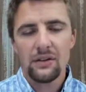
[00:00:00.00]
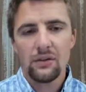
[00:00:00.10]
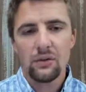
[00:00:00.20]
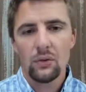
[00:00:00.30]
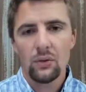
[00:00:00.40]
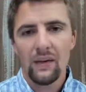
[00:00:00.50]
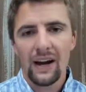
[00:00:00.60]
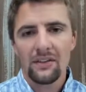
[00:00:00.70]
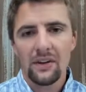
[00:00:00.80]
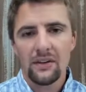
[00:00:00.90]
to
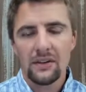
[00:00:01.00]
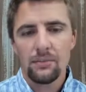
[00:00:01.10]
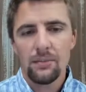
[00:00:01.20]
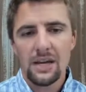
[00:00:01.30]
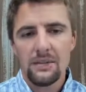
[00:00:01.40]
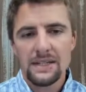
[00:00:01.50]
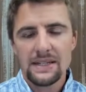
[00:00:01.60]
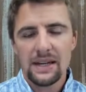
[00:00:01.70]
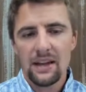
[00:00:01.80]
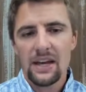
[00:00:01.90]
vaccinate these babies.